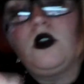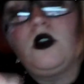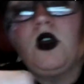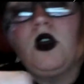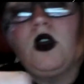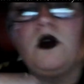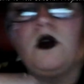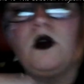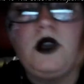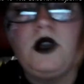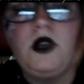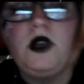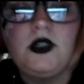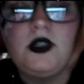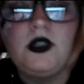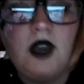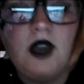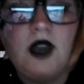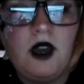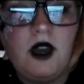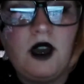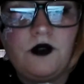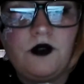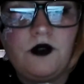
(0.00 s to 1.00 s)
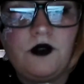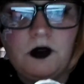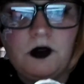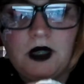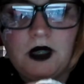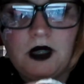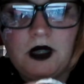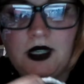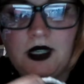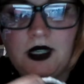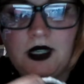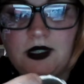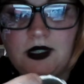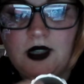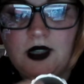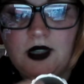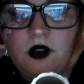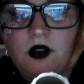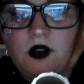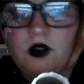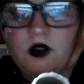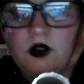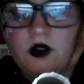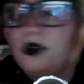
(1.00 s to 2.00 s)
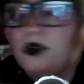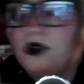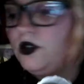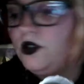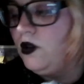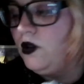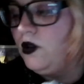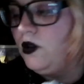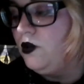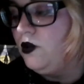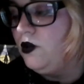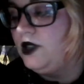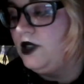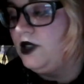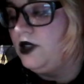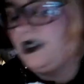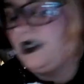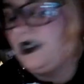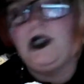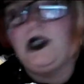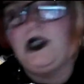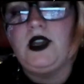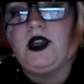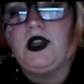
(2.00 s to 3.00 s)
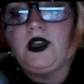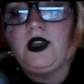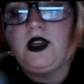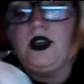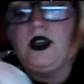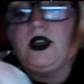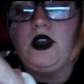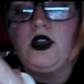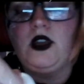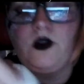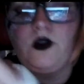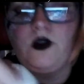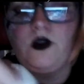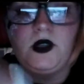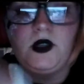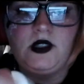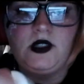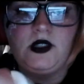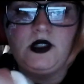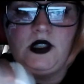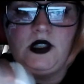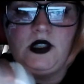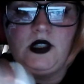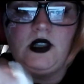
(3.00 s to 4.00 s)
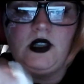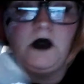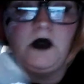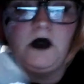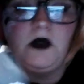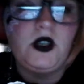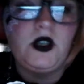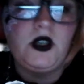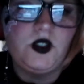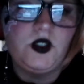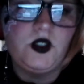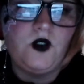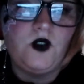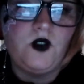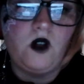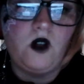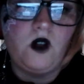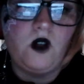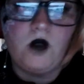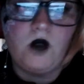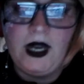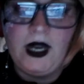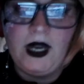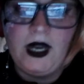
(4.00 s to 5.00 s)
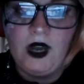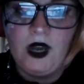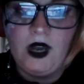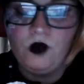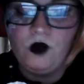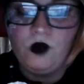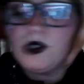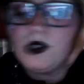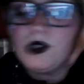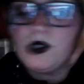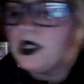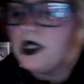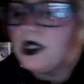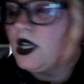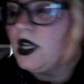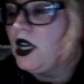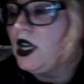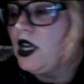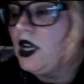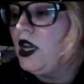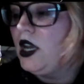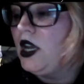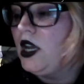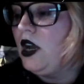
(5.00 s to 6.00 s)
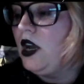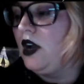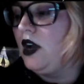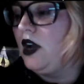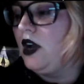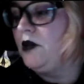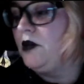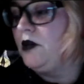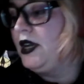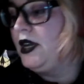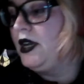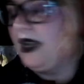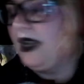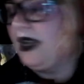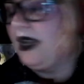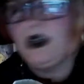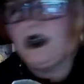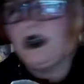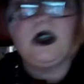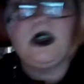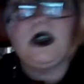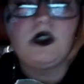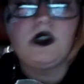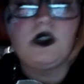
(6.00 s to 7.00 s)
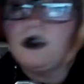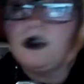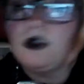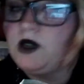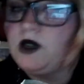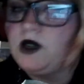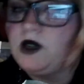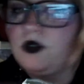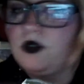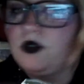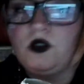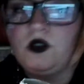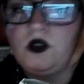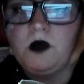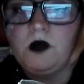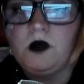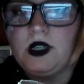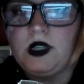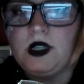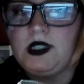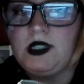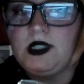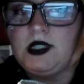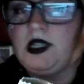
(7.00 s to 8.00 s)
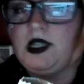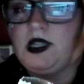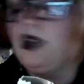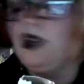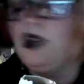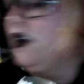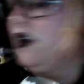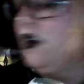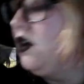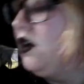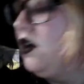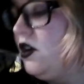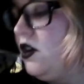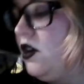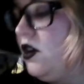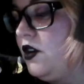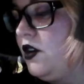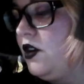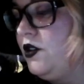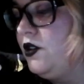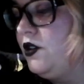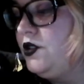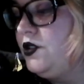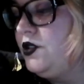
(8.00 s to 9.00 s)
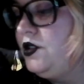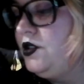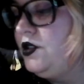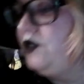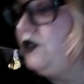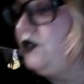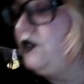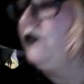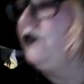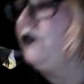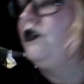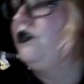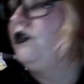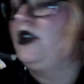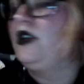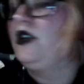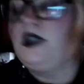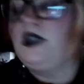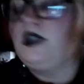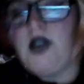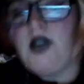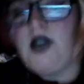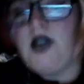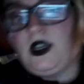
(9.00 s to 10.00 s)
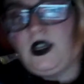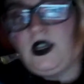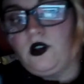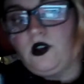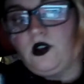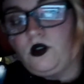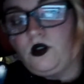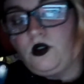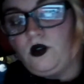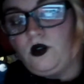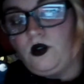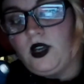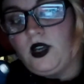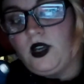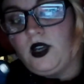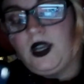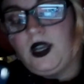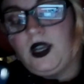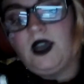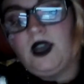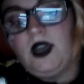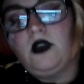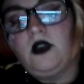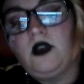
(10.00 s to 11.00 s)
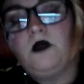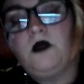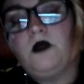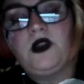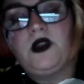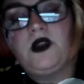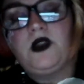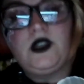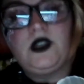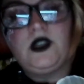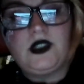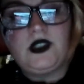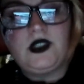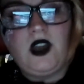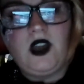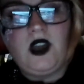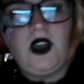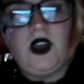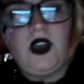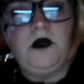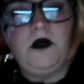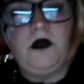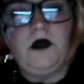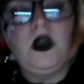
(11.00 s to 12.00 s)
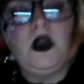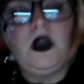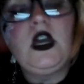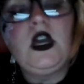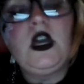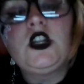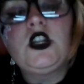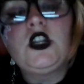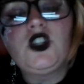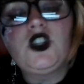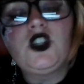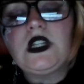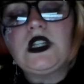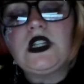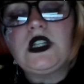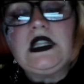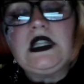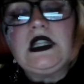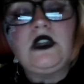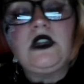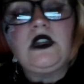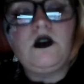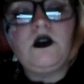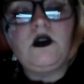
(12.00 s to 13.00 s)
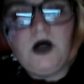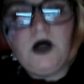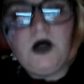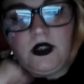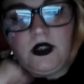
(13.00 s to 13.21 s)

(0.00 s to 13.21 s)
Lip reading: we need to have a place setter to hold the tea light in. Otherwise, the tea light might just fall right out. Again, it's something super easy. All you're going to do is take your glue gun again, but this time just a little bit